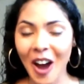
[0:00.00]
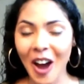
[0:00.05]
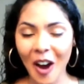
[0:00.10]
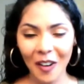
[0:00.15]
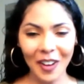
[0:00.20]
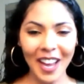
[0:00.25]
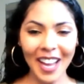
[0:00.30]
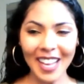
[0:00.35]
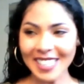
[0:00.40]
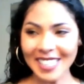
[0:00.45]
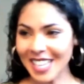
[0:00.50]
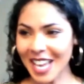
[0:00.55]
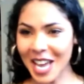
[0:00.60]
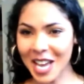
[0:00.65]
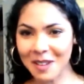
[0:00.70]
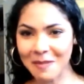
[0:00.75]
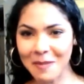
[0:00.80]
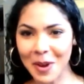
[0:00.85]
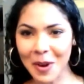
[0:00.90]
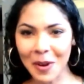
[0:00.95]
okay,
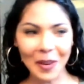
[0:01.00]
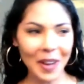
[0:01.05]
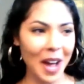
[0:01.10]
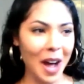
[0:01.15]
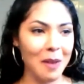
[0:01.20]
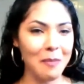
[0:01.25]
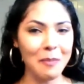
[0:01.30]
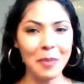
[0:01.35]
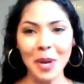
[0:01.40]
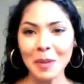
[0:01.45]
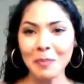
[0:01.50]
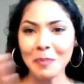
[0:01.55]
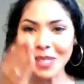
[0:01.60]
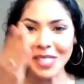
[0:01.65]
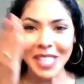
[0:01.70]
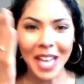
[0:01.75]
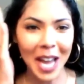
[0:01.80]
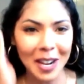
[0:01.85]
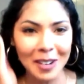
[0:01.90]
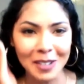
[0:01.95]
take milk out, put
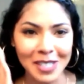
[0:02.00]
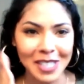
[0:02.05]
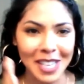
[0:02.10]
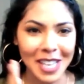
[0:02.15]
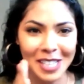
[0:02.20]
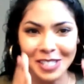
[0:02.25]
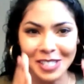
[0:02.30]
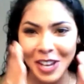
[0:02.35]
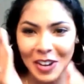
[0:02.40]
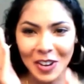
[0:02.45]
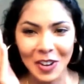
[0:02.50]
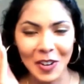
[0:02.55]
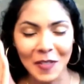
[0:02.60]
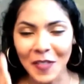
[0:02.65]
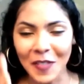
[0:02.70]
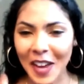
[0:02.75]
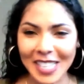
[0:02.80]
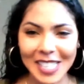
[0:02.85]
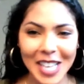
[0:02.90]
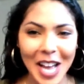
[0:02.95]
potato skins on your
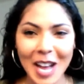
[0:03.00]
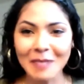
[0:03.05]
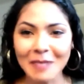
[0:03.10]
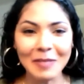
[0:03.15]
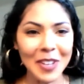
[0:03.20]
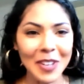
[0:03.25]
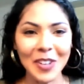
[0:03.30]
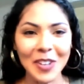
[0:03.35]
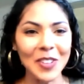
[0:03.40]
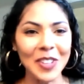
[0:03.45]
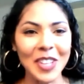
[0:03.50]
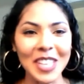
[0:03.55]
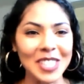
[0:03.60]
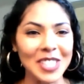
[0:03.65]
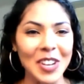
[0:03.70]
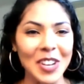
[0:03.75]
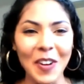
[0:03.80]
face. I'm literally